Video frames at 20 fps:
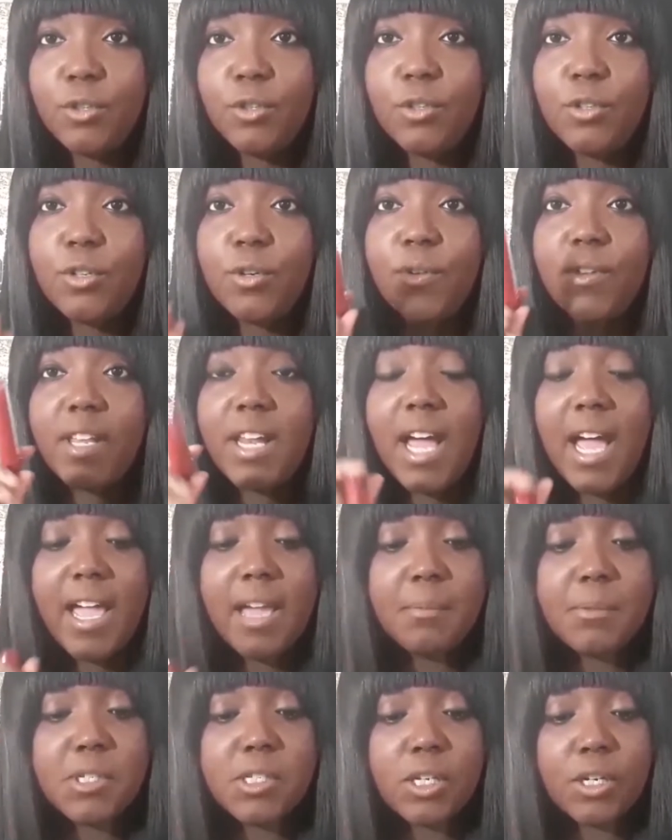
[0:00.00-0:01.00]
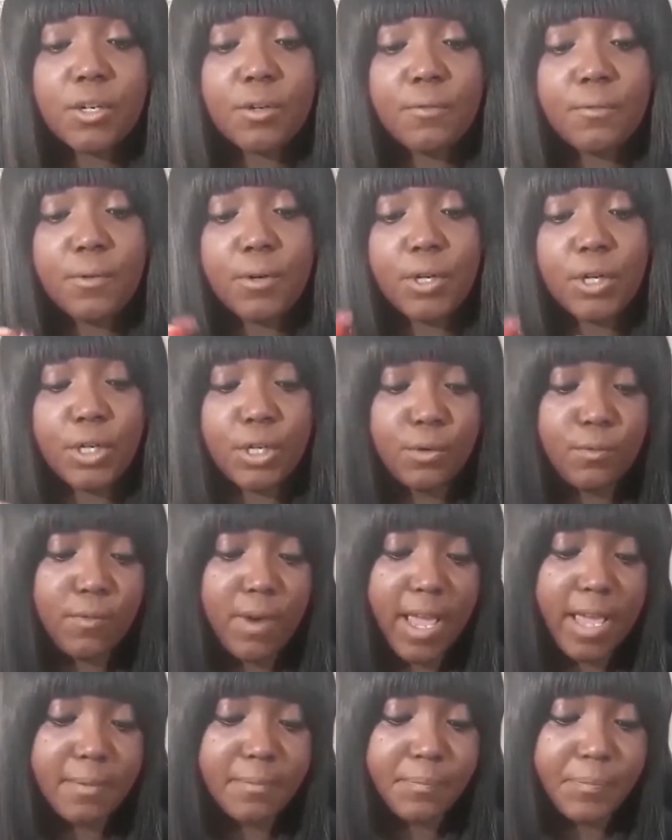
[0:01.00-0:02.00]
you know that I am a sucker for a good
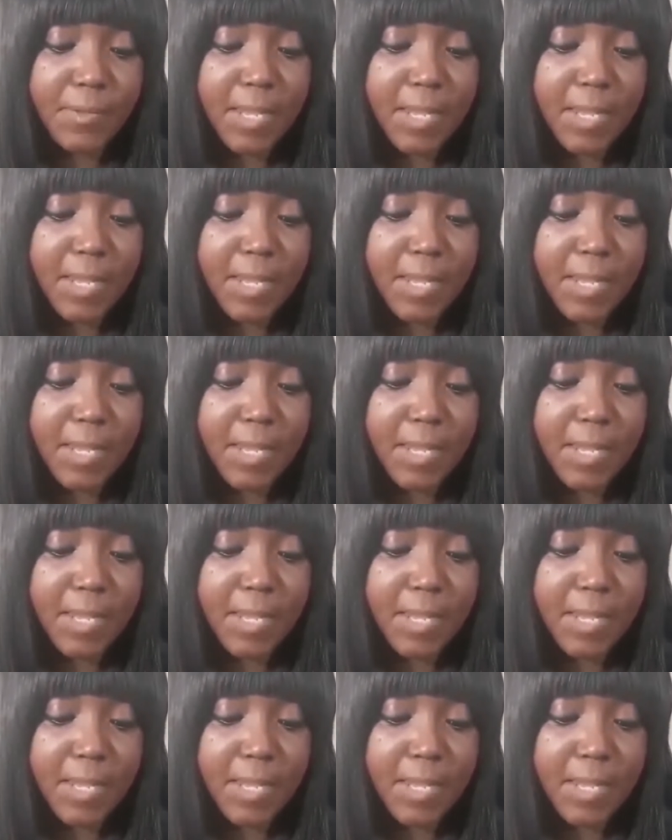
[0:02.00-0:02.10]
red.